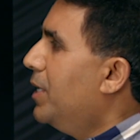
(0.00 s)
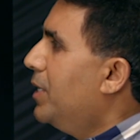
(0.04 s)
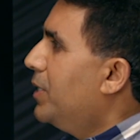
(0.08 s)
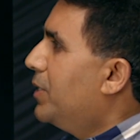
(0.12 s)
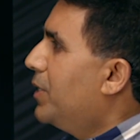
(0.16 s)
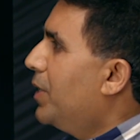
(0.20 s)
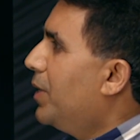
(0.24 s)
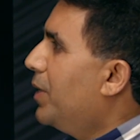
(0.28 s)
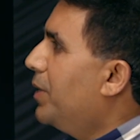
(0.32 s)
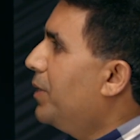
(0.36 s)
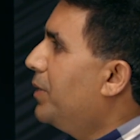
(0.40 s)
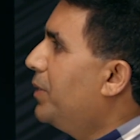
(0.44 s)

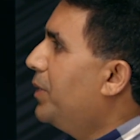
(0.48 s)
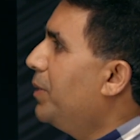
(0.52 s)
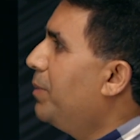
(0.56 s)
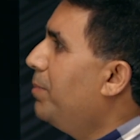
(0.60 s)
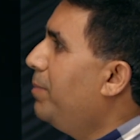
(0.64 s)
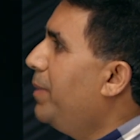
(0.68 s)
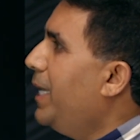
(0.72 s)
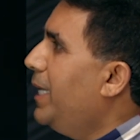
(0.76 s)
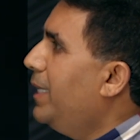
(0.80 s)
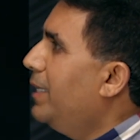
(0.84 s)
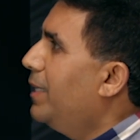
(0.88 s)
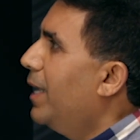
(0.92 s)
So to
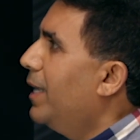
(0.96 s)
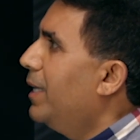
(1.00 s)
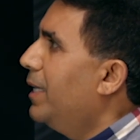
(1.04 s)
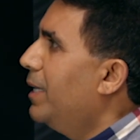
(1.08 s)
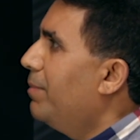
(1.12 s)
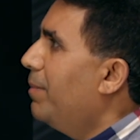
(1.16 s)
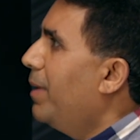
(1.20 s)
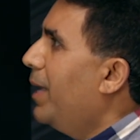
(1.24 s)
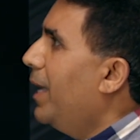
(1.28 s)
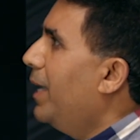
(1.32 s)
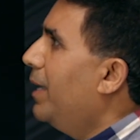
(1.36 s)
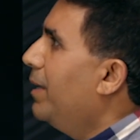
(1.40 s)
meet that
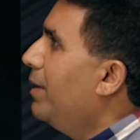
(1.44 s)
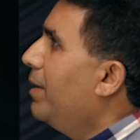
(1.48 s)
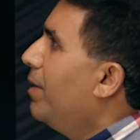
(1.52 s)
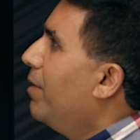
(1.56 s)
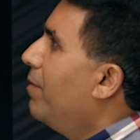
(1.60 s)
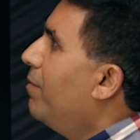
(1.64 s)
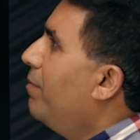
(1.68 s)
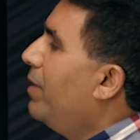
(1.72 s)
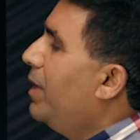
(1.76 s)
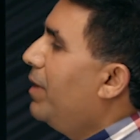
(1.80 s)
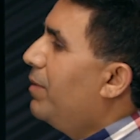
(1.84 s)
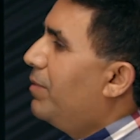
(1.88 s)
demand,
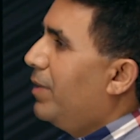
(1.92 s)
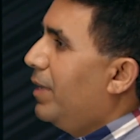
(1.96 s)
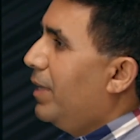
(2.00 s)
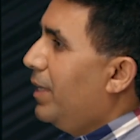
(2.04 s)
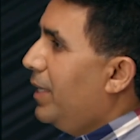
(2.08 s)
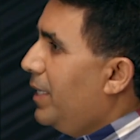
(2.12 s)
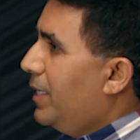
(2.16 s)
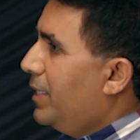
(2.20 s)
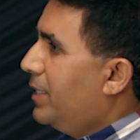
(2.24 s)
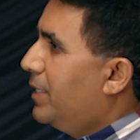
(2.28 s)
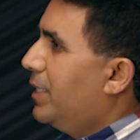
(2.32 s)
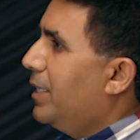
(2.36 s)
we've
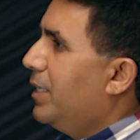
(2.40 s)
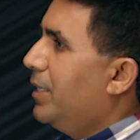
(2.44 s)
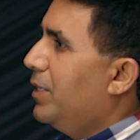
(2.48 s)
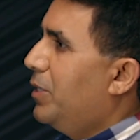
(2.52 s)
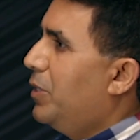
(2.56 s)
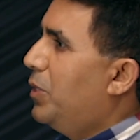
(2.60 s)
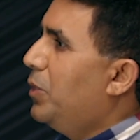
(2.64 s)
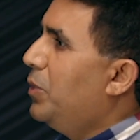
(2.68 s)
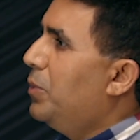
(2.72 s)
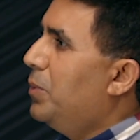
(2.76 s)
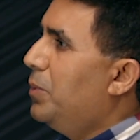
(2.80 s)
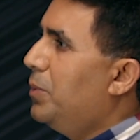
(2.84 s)
released
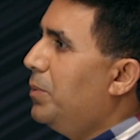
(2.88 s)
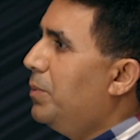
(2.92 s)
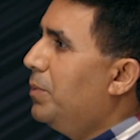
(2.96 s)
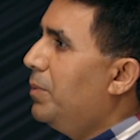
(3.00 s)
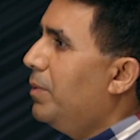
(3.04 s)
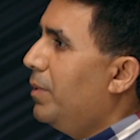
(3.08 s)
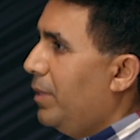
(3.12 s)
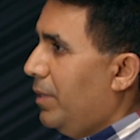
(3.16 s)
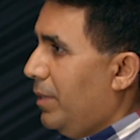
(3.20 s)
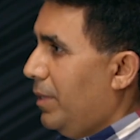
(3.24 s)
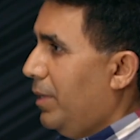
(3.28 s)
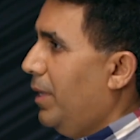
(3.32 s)

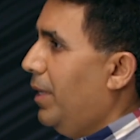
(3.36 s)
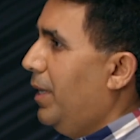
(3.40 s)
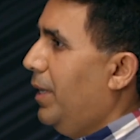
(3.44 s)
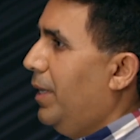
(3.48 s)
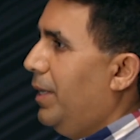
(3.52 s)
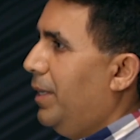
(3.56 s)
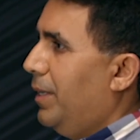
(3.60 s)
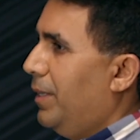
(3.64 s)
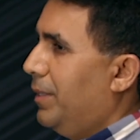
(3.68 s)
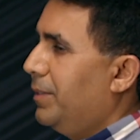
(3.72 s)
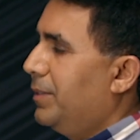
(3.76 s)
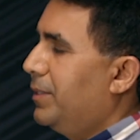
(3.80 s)
two
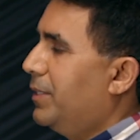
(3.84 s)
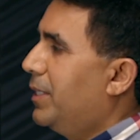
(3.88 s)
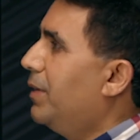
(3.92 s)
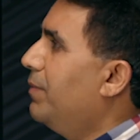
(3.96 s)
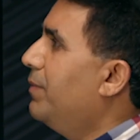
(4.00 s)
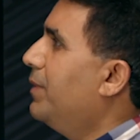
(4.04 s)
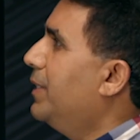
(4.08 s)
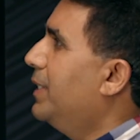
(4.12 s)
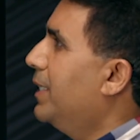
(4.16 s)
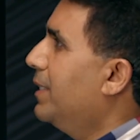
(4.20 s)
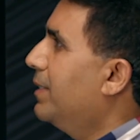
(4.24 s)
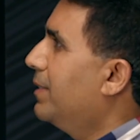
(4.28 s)
uh,
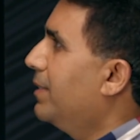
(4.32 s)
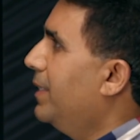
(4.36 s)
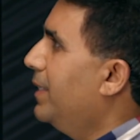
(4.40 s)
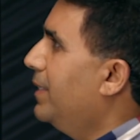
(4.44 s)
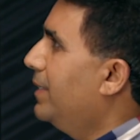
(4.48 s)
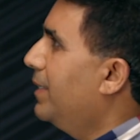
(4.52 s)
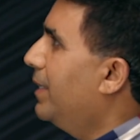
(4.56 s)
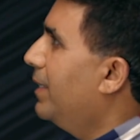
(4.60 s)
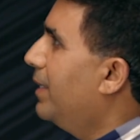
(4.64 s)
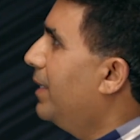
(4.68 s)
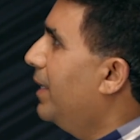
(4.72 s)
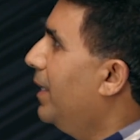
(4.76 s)
services
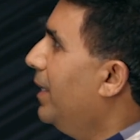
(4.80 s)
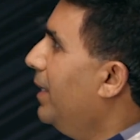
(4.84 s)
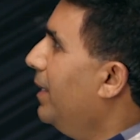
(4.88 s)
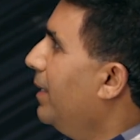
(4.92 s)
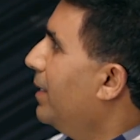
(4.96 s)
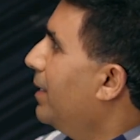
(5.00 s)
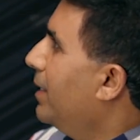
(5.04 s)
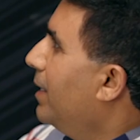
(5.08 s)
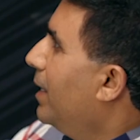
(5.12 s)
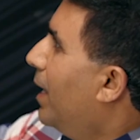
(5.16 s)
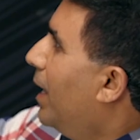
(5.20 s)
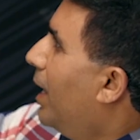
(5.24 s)
recently.
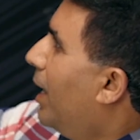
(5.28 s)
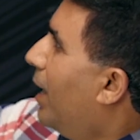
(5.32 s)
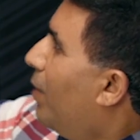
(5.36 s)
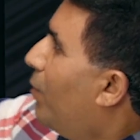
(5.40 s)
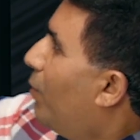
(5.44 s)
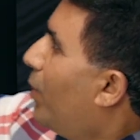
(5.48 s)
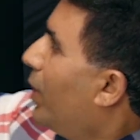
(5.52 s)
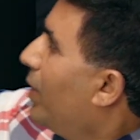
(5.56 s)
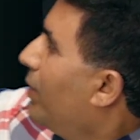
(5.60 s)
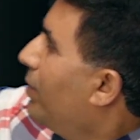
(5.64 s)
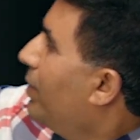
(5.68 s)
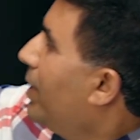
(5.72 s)
Uh,
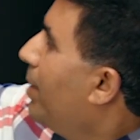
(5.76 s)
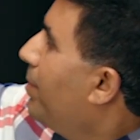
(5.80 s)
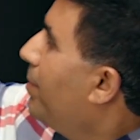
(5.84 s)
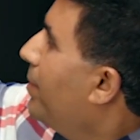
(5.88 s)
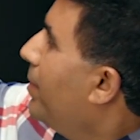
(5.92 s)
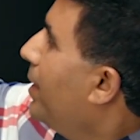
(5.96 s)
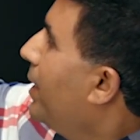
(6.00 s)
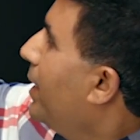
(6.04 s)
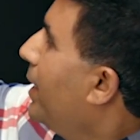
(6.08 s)
one of them